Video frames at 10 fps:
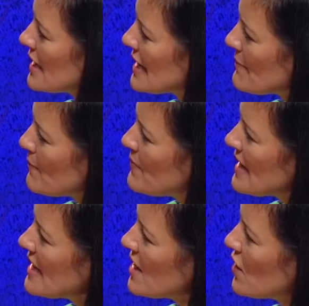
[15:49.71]
it
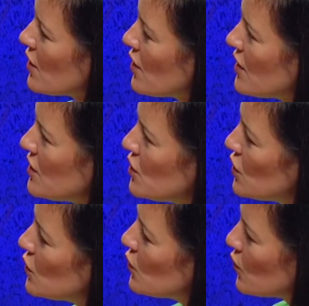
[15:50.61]
being the
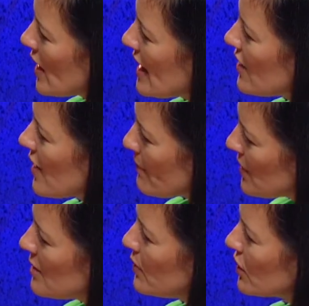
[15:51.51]
new way that
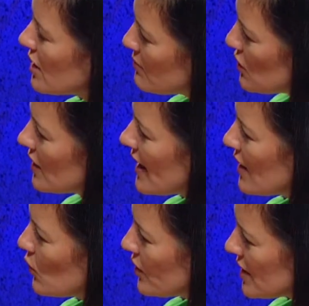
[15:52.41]
people
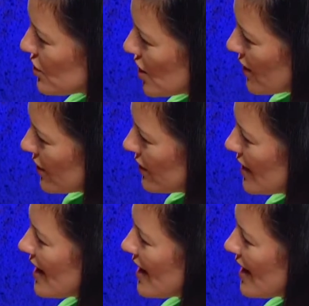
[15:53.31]
communicate with each other